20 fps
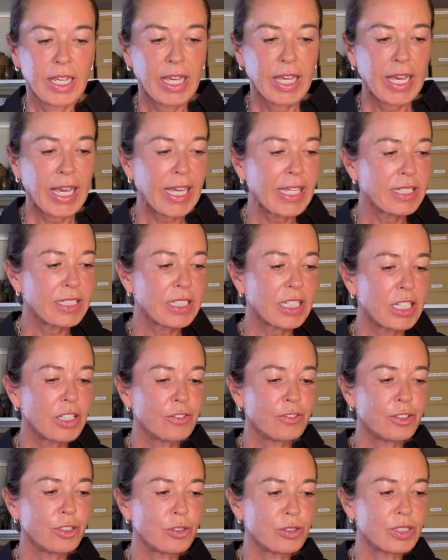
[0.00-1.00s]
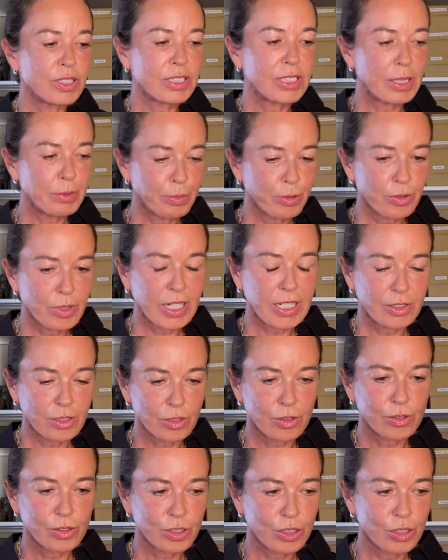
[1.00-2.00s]
And if you separate
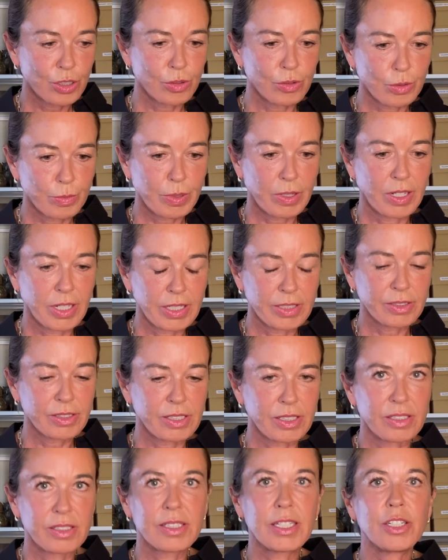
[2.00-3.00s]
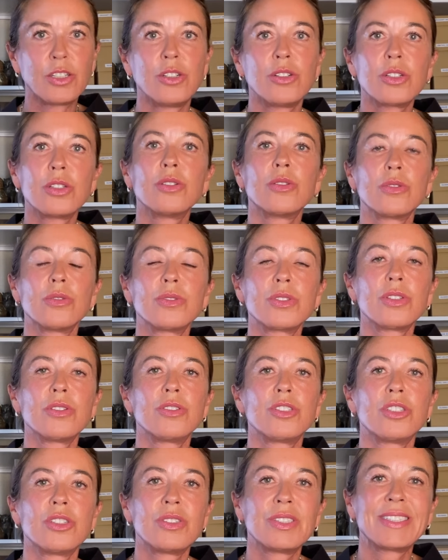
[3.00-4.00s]
those two appliances, then you can also
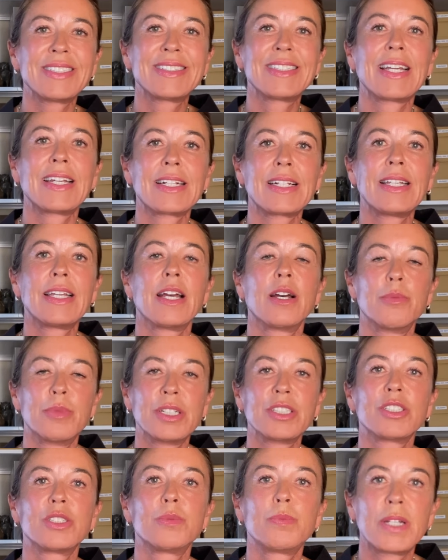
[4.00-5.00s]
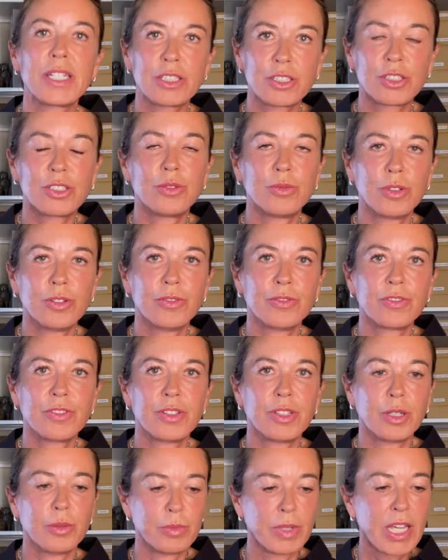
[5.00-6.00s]
choose exactly how much space you want for
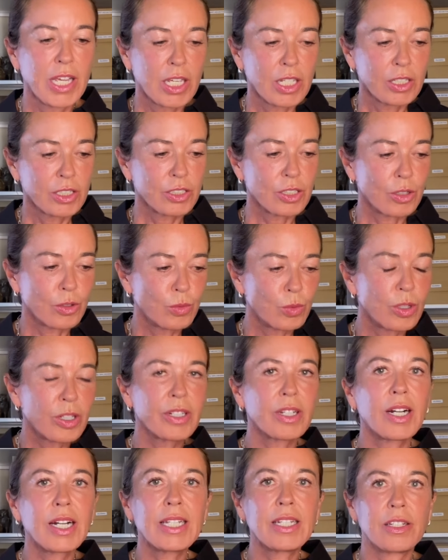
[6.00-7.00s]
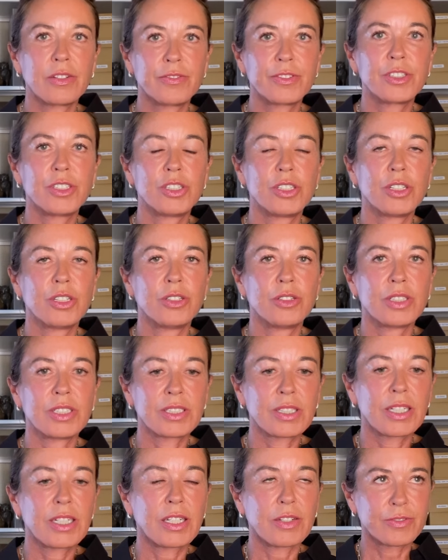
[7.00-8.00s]
them. So what I love to do is
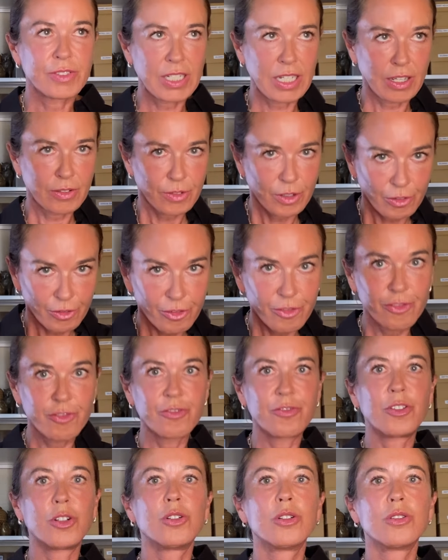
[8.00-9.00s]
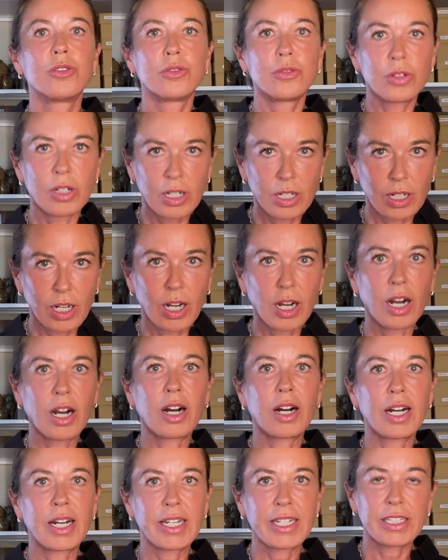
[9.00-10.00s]
I love to have a full,
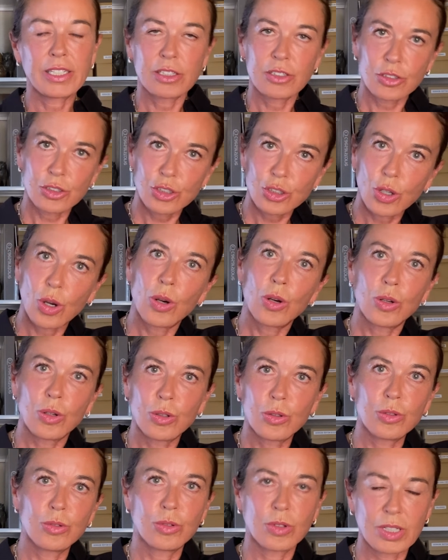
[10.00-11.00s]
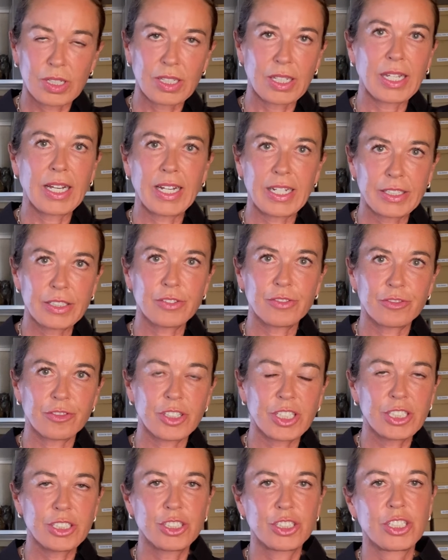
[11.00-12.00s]
high, tall larder
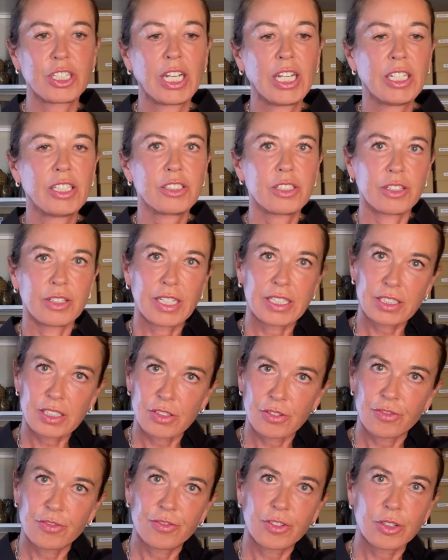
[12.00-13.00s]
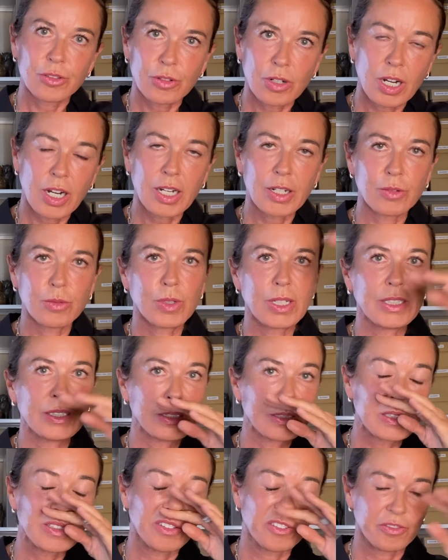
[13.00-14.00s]
fridge. So that's the full height
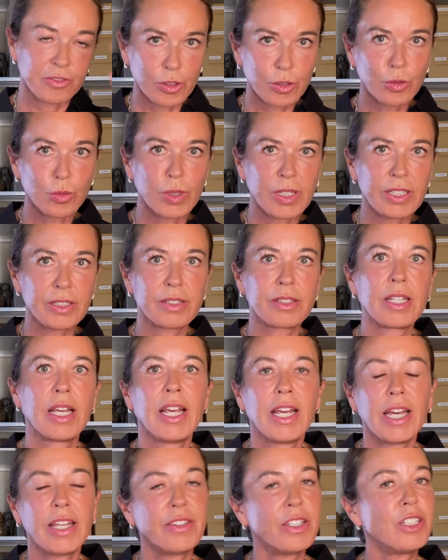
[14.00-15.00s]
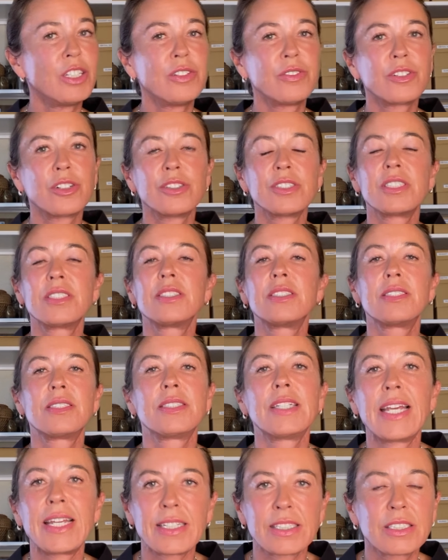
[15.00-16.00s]
ones, full width, and then you've got
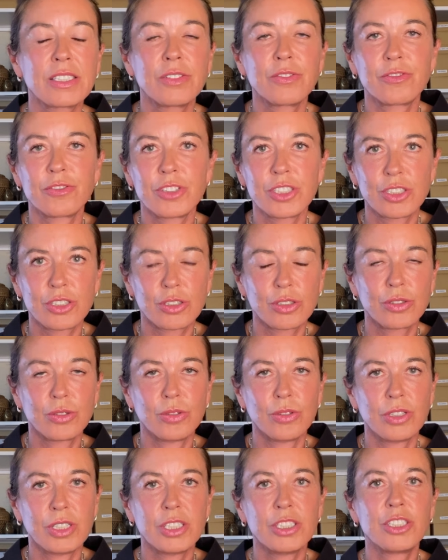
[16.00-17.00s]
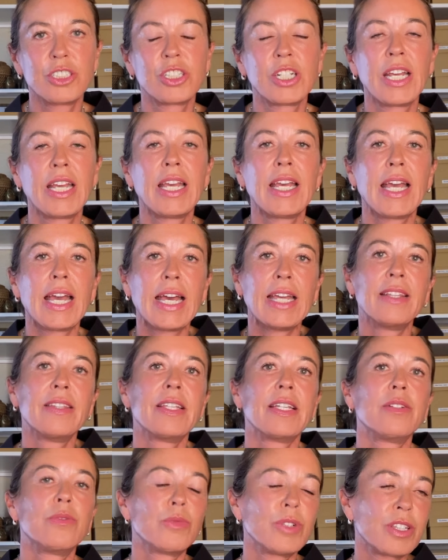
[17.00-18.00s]
stacks of fridge storage. And
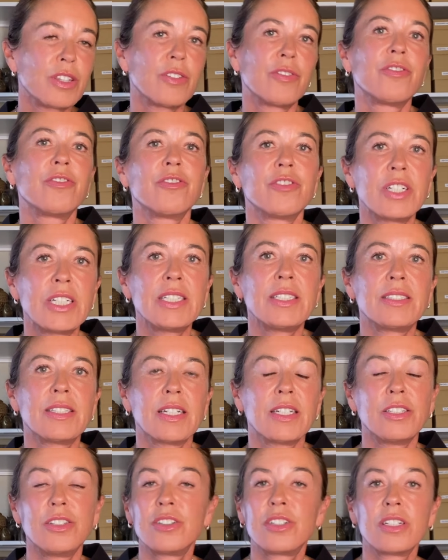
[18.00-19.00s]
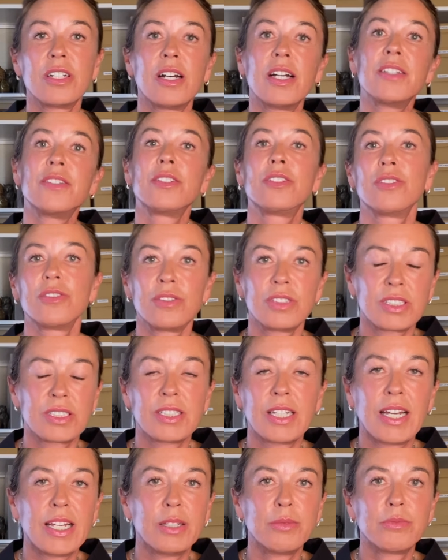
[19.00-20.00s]
then with the freezer, you can either do the
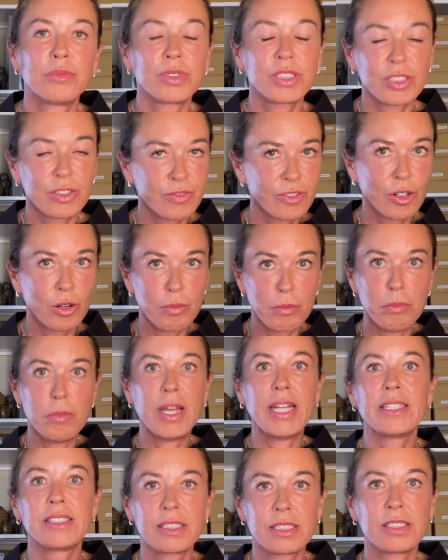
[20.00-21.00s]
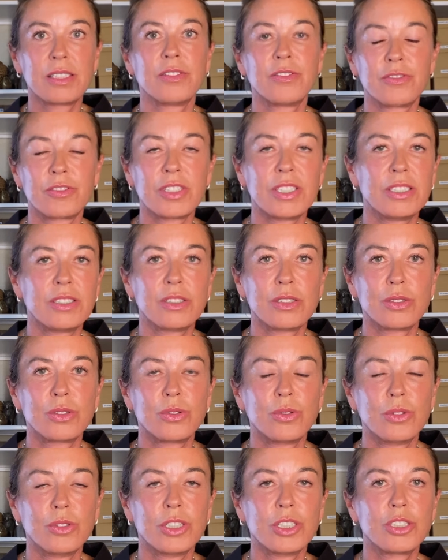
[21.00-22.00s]
same, so you've got masses of freezer
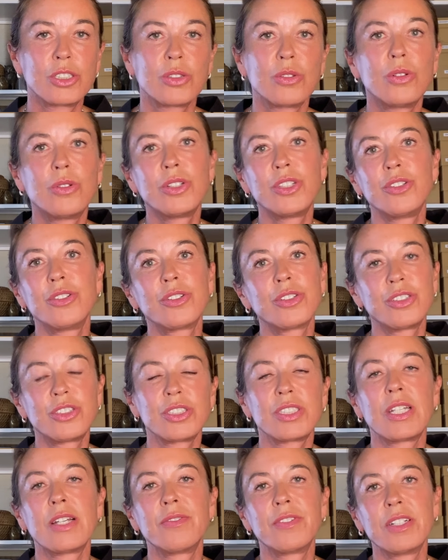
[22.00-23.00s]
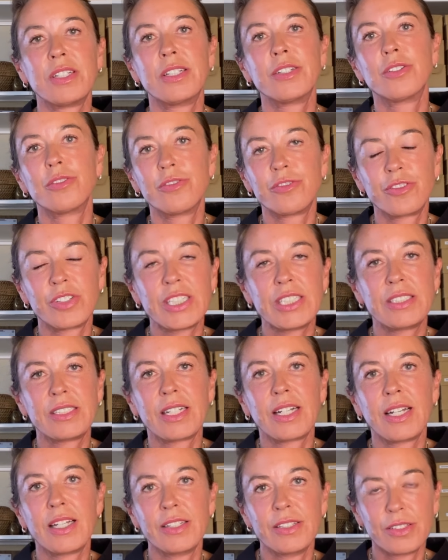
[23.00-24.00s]
storage, or you could just have a little
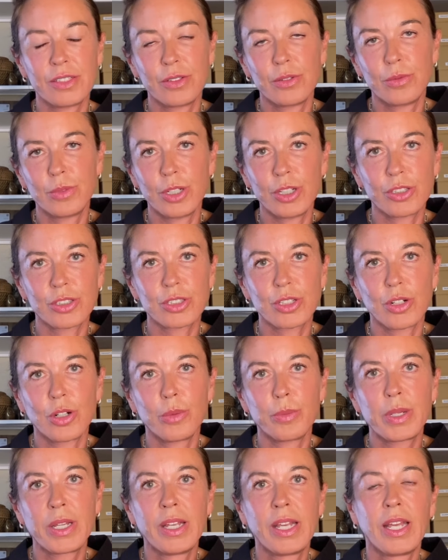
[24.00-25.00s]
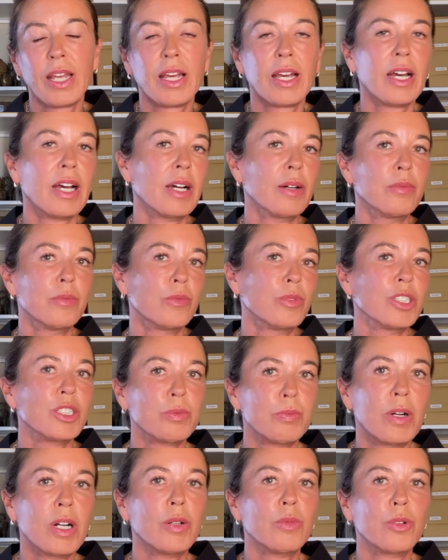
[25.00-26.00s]
freezer under the worktop, which
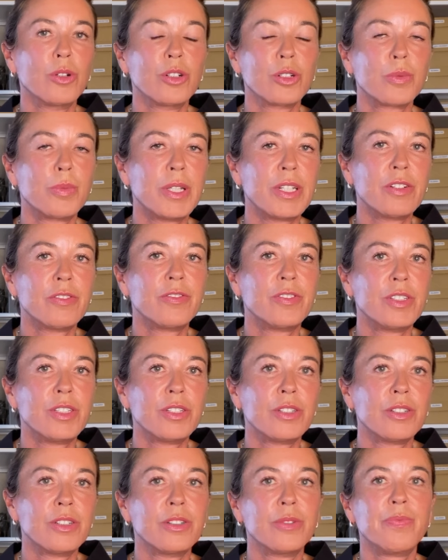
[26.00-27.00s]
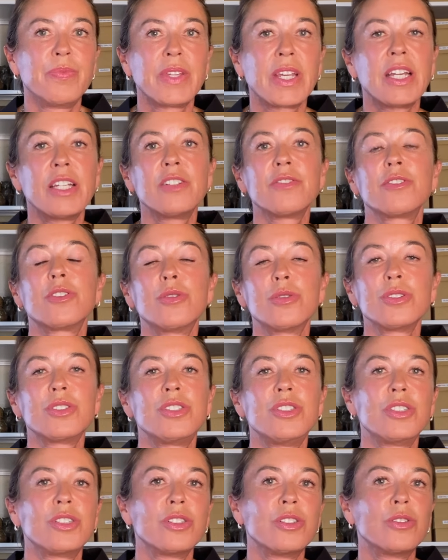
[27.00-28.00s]
might work better for you. And of course,
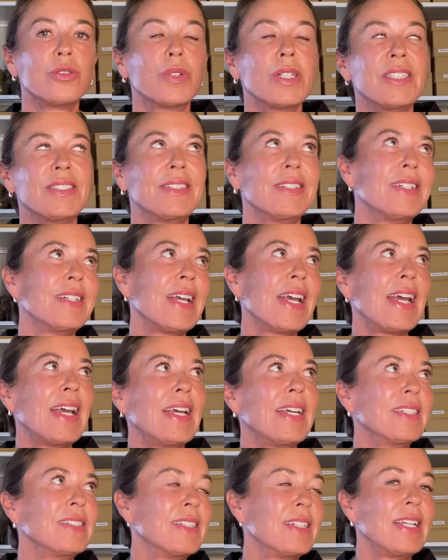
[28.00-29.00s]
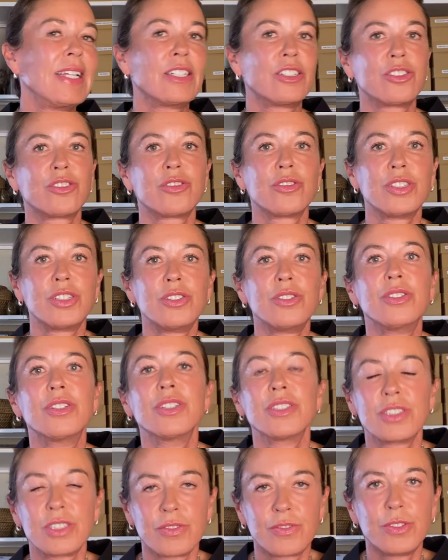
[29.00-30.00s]
you can always add extra
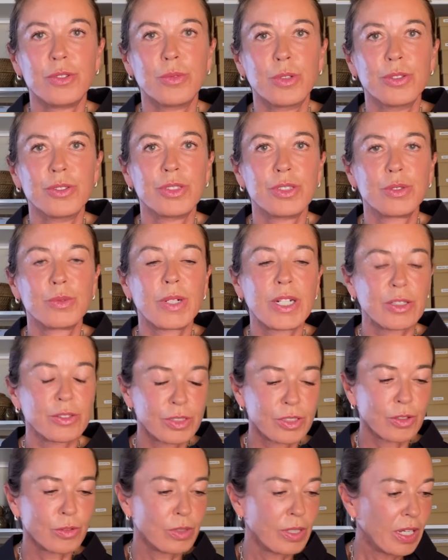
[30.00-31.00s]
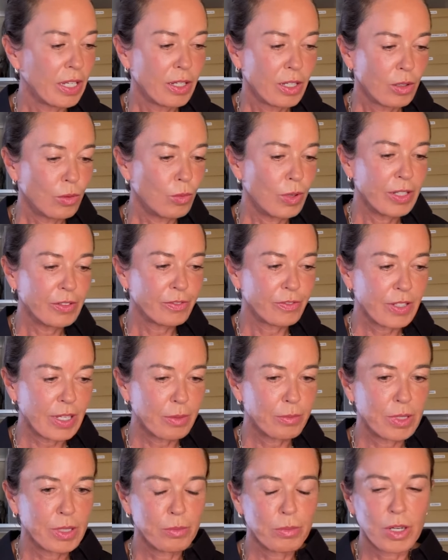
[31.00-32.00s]
units if you want as well. So one
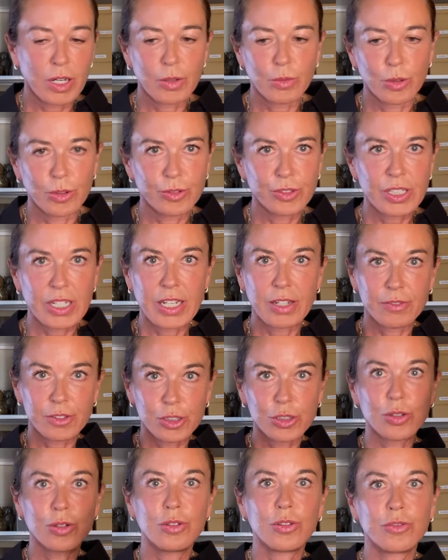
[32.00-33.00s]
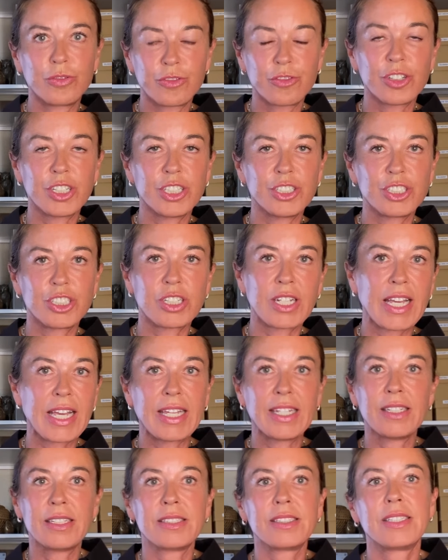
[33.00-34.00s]
family might want to have a tall fridge
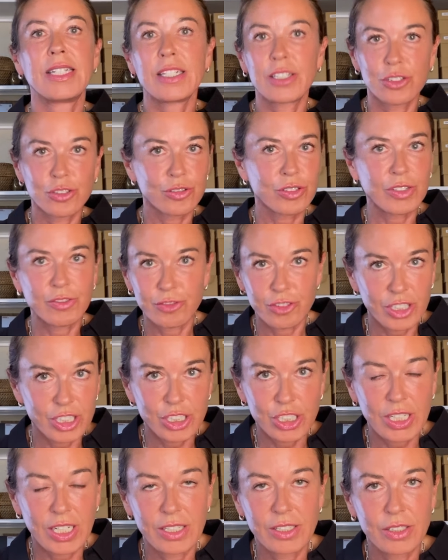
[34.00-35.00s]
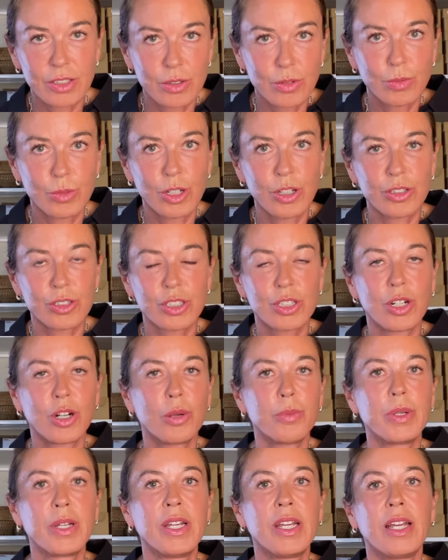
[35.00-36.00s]
and a secondary fridge under the worktop.